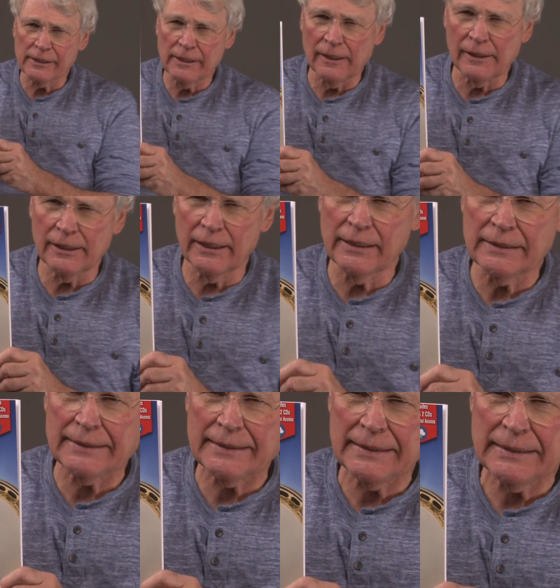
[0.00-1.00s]
All
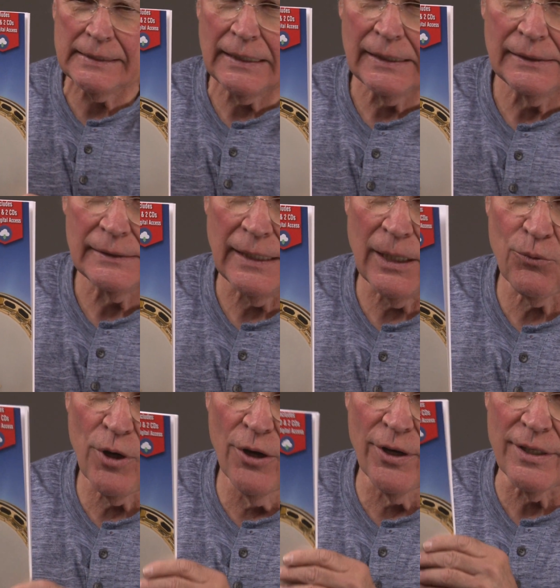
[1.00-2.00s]
right. I
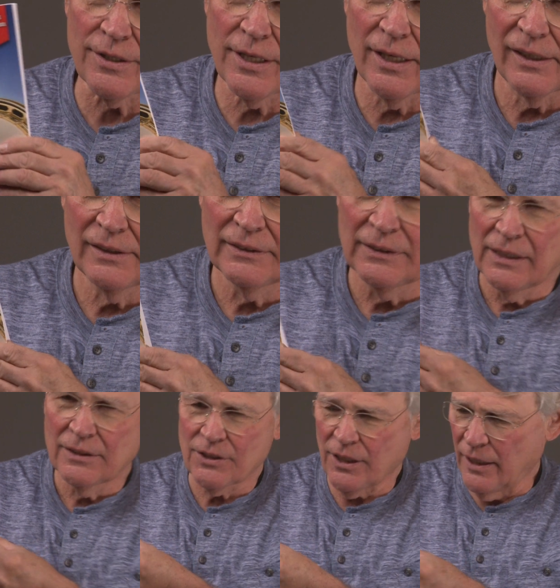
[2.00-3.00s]
wrote it.
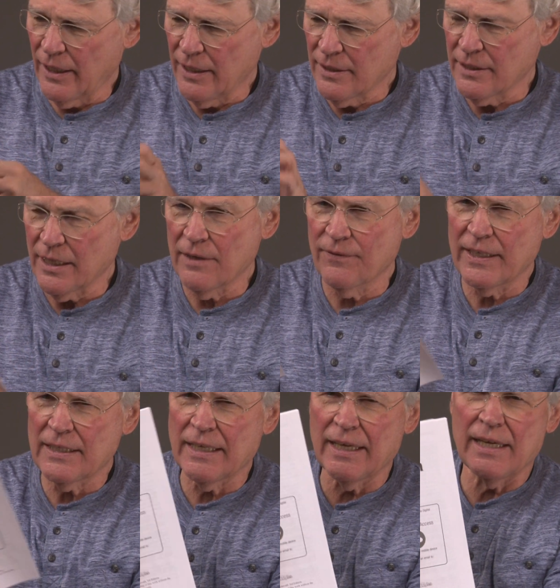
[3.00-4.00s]
It's got a
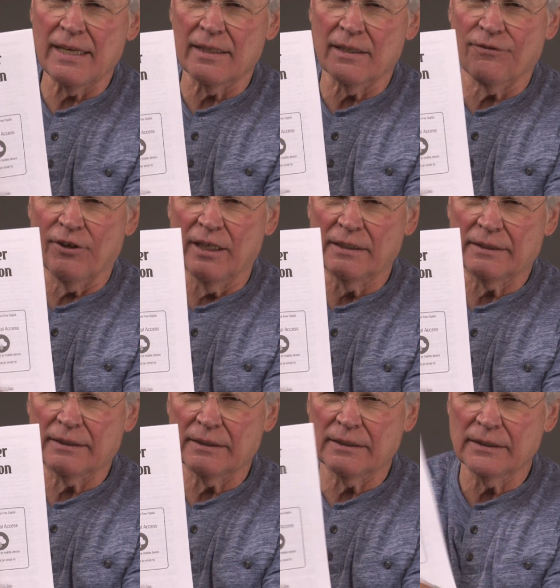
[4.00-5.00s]
DVD in the front.
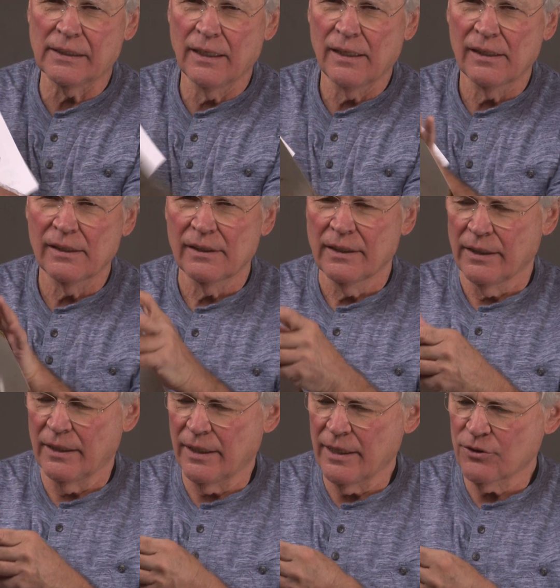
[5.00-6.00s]

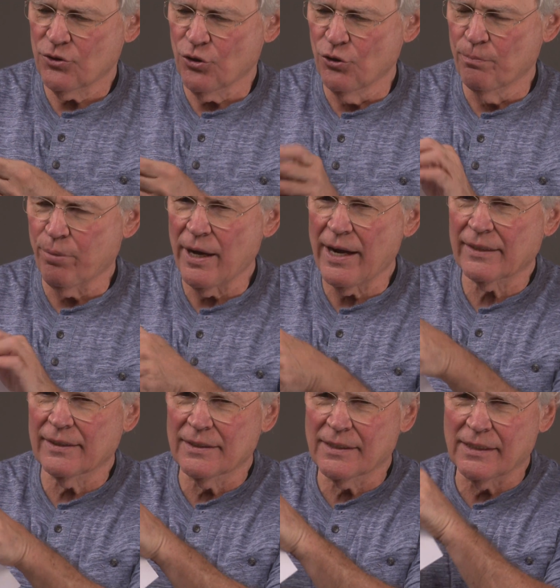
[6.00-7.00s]
It has two
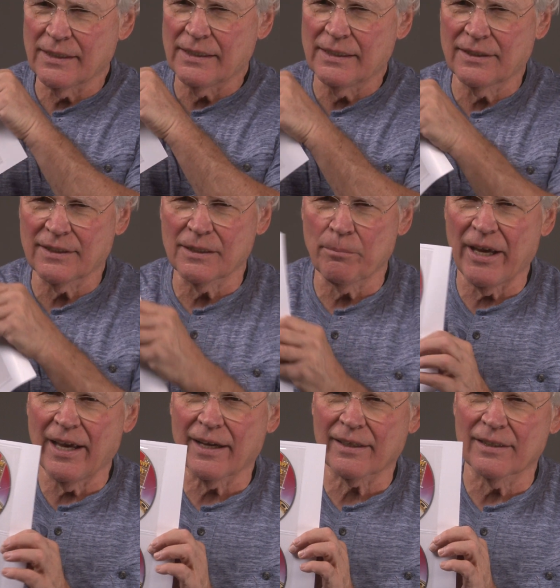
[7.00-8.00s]
practice CDs in the
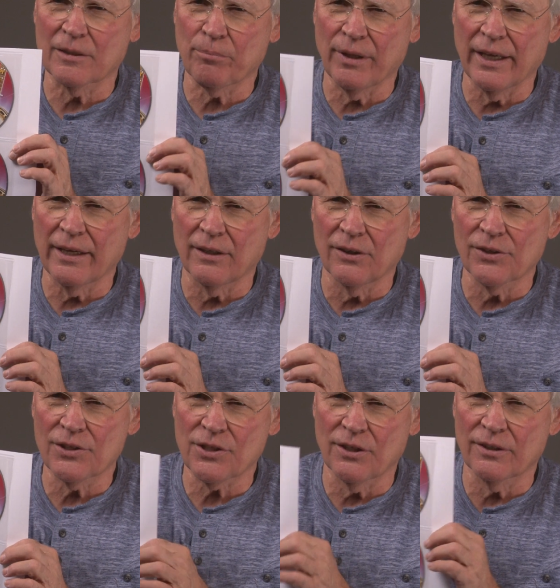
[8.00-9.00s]
back that play all the
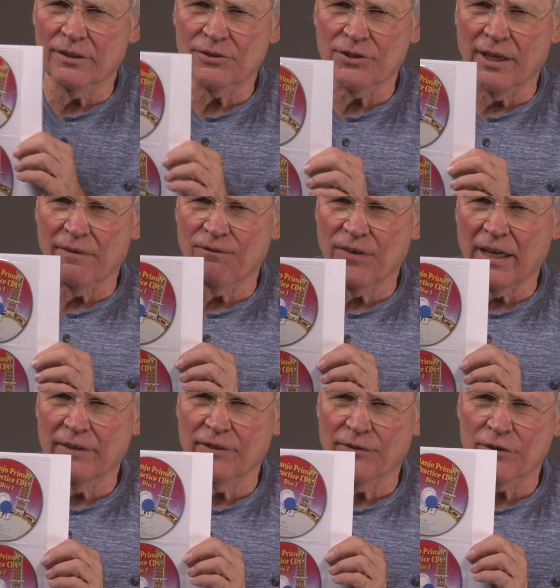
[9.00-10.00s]
songs at
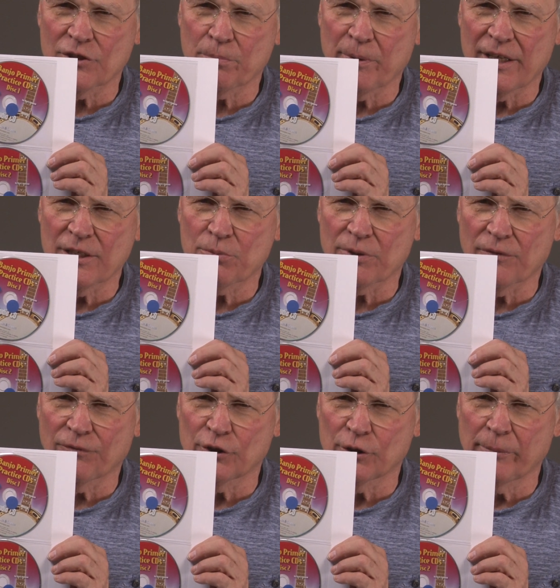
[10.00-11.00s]
five different speeds with a
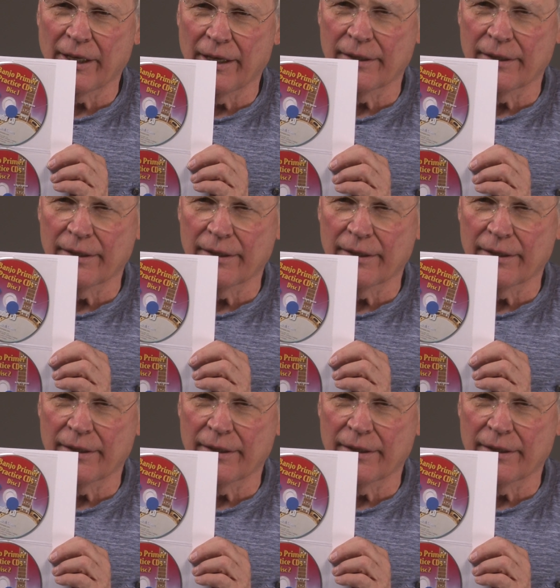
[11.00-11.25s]
full band.